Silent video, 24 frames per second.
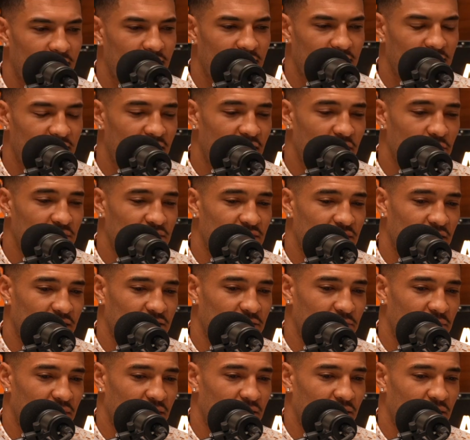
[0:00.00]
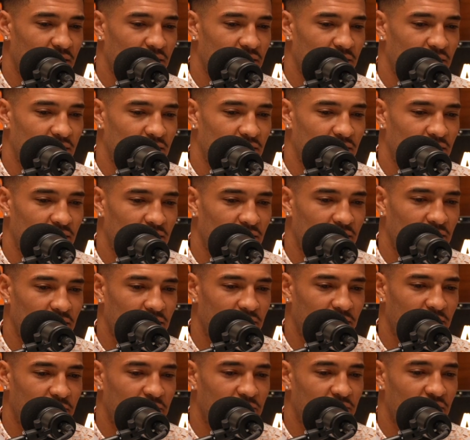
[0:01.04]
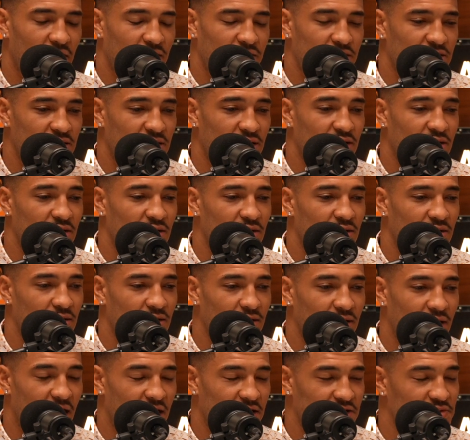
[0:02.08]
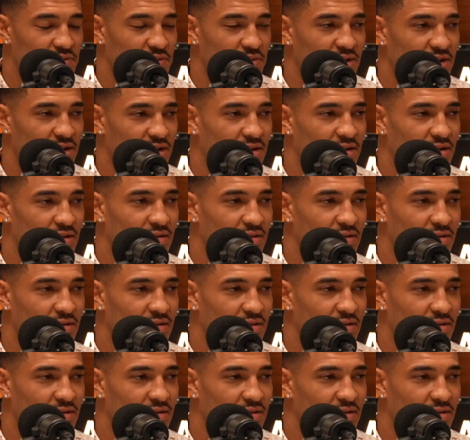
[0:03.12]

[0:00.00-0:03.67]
Today we talked about flushing last week,